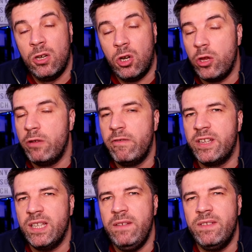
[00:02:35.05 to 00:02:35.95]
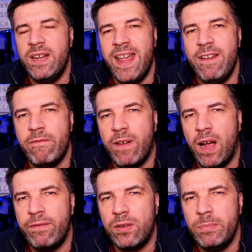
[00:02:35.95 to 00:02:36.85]
or you received an
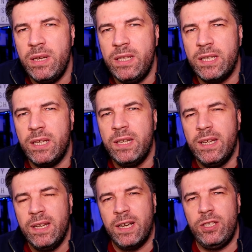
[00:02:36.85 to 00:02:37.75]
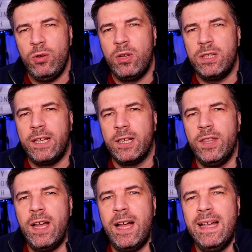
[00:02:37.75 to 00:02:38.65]
invite for a meeting and you click on
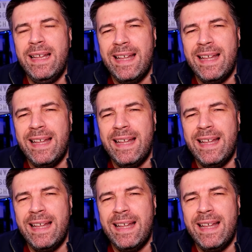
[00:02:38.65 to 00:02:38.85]
that.